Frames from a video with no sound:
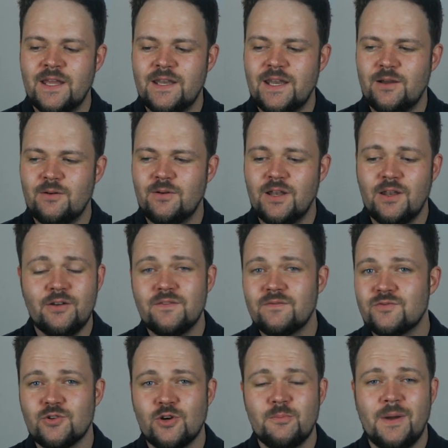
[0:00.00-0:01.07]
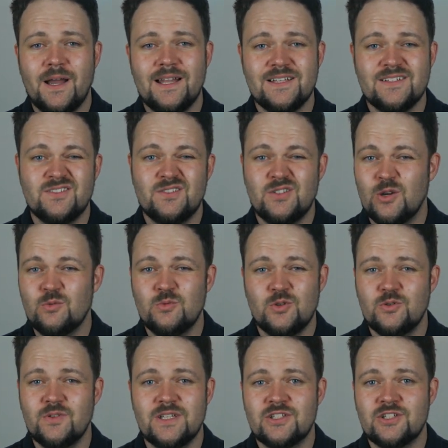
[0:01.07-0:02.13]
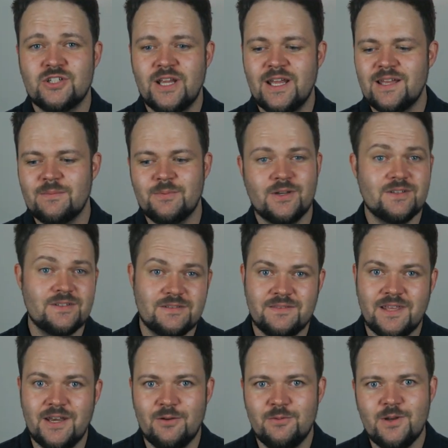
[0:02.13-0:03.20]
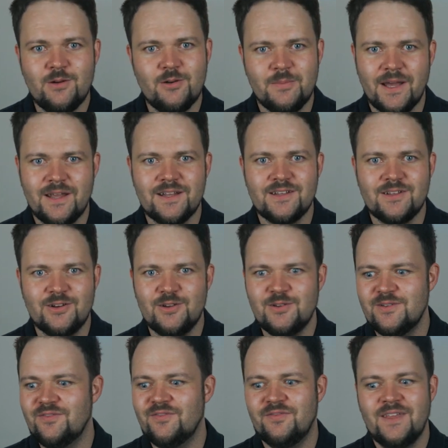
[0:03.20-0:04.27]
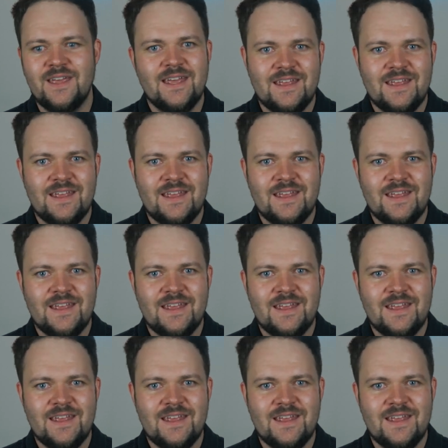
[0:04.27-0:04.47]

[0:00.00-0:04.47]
Now, a lot of drone pilots don't do this check because they don't know about it. You know, if